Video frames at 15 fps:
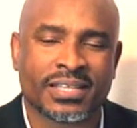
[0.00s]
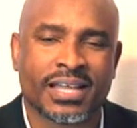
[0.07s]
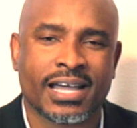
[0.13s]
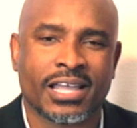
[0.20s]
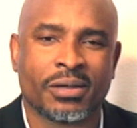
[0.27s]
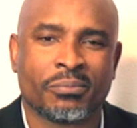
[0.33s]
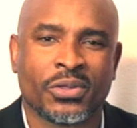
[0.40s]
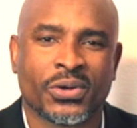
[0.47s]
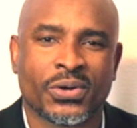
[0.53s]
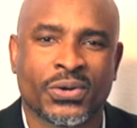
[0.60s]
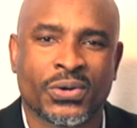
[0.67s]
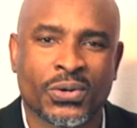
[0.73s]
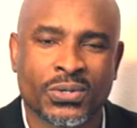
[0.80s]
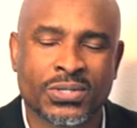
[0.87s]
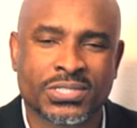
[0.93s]
I am your
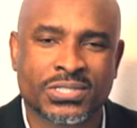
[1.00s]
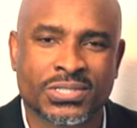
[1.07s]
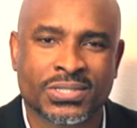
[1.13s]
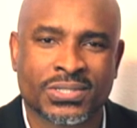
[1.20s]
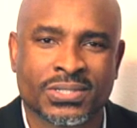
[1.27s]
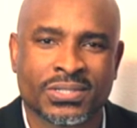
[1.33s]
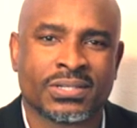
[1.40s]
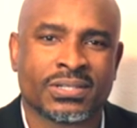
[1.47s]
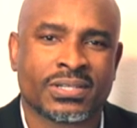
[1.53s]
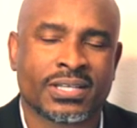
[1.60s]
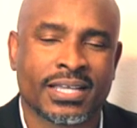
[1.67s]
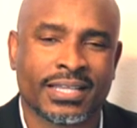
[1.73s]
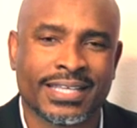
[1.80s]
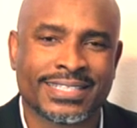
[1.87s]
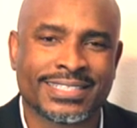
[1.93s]
host,
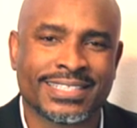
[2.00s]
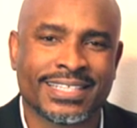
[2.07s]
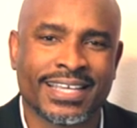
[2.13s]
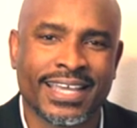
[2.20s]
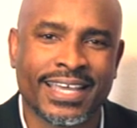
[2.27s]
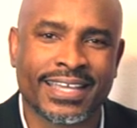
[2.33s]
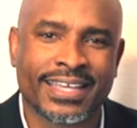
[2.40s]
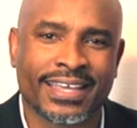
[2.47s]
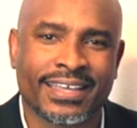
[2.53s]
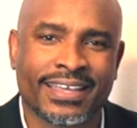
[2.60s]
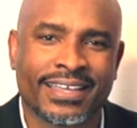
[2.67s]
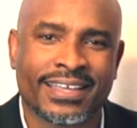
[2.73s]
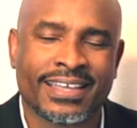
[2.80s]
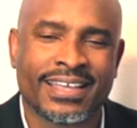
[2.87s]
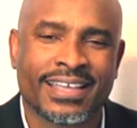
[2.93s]
Kelechi Eke,
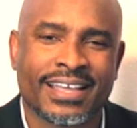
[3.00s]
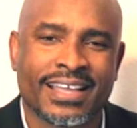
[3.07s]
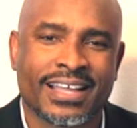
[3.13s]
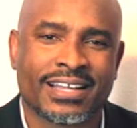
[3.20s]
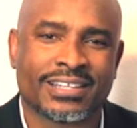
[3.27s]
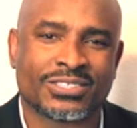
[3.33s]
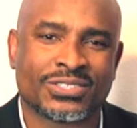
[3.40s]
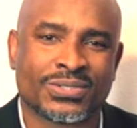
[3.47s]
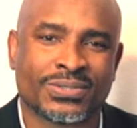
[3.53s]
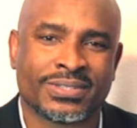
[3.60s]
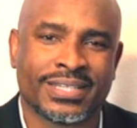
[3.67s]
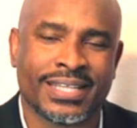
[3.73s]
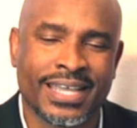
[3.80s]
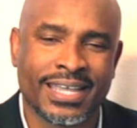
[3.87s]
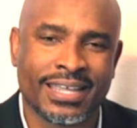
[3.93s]
and
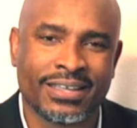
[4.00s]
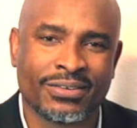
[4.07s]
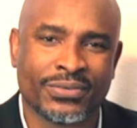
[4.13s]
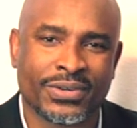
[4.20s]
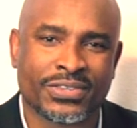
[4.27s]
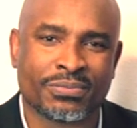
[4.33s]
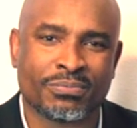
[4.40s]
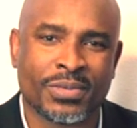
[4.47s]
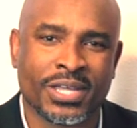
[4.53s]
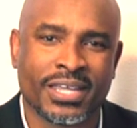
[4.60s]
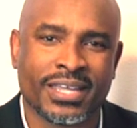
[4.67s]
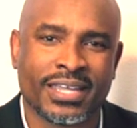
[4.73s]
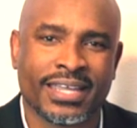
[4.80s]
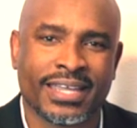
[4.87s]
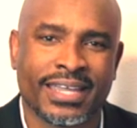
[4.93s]
today with
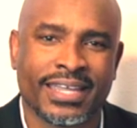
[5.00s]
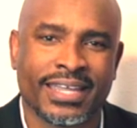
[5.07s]
me